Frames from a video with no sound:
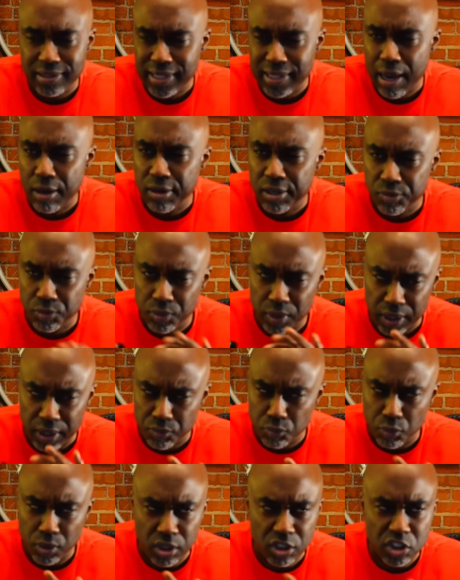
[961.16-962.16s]
down, it, it
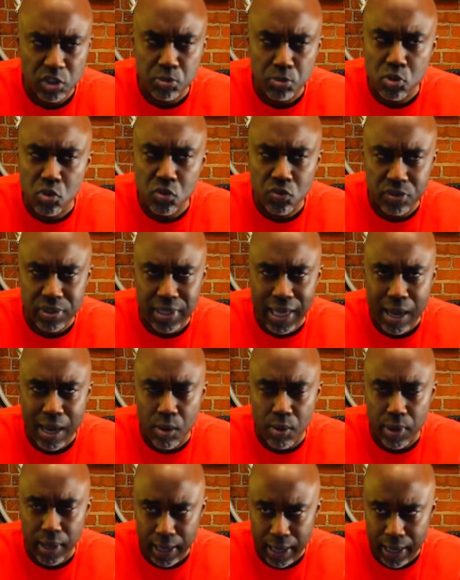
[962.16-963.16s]
really smooths
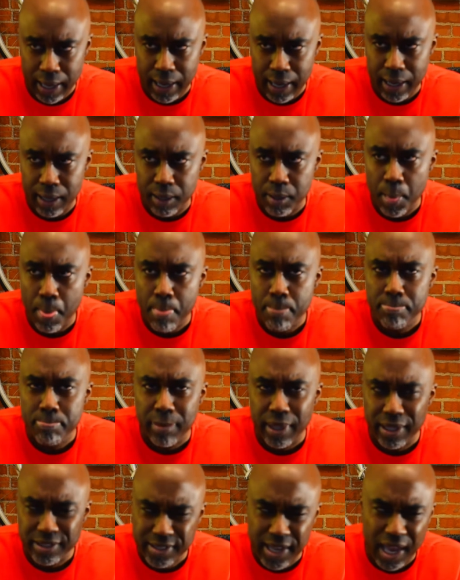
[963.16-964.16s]
out, and
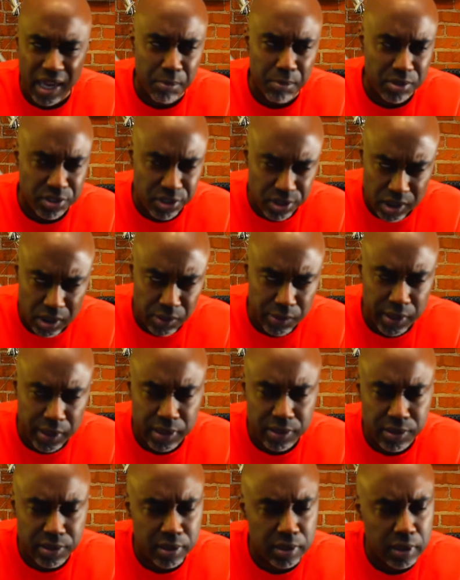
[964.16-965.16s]
it's kind of
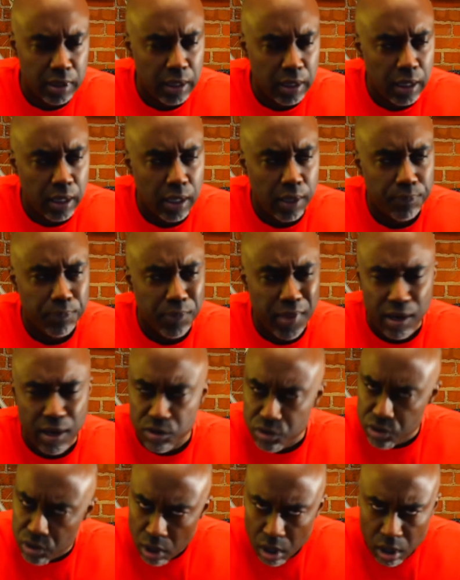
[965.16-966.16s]
mysterious, kind
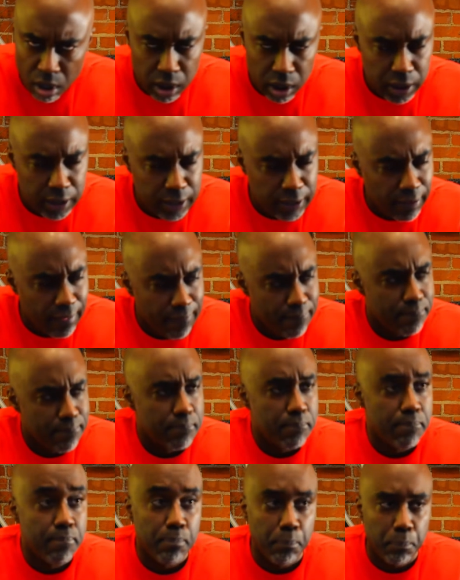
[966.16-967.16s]
of dark,
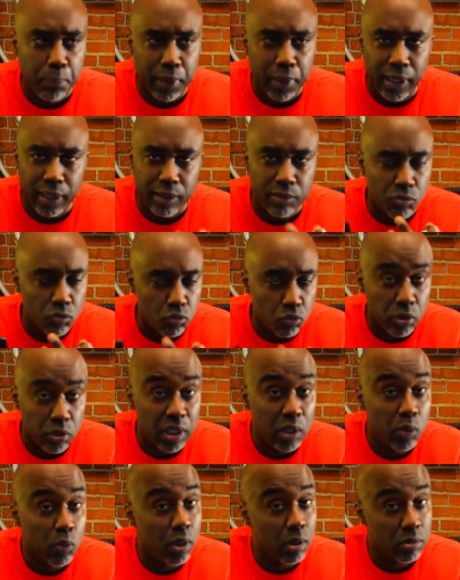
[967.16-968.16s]
but
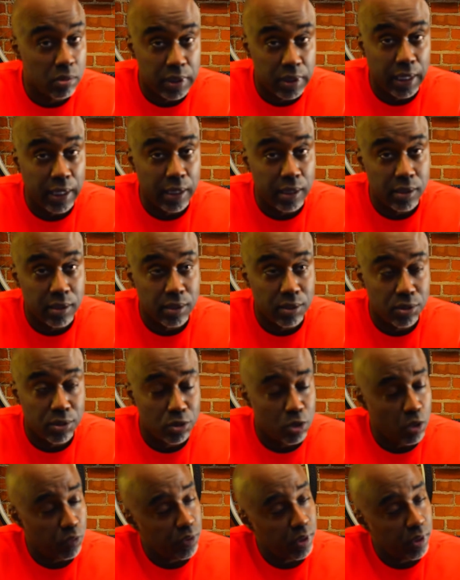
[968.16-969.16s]
really well done.
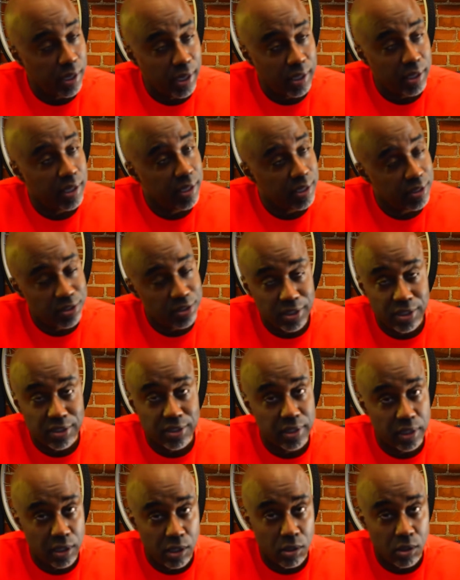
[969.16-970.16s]
So if you're into incense
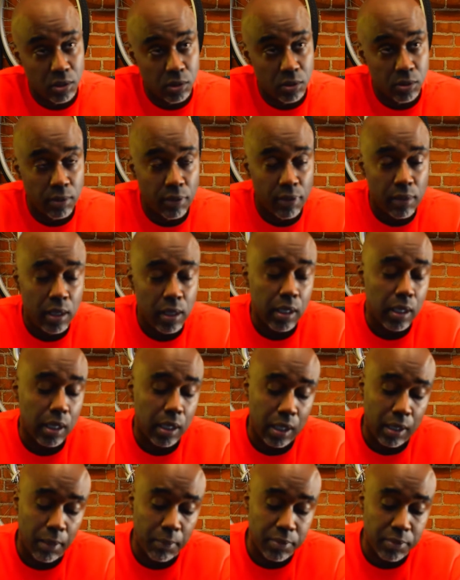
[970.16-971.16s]
at all,
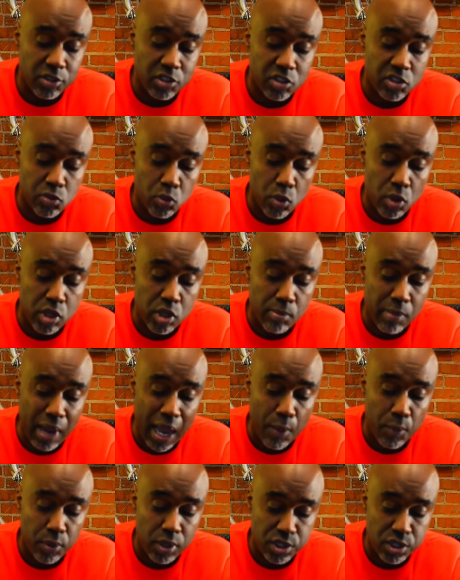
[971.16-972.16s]
um, this is one you might
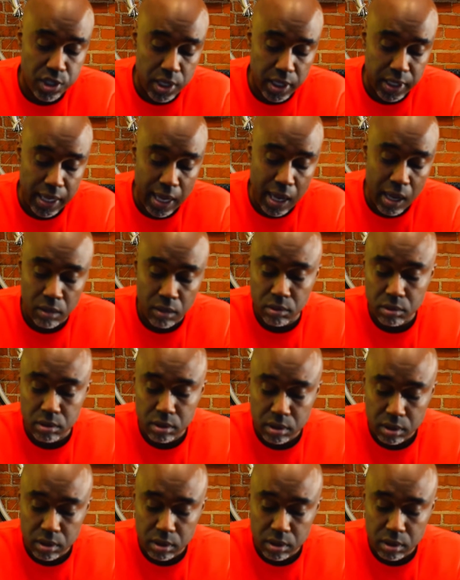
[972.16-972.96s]
want to check out.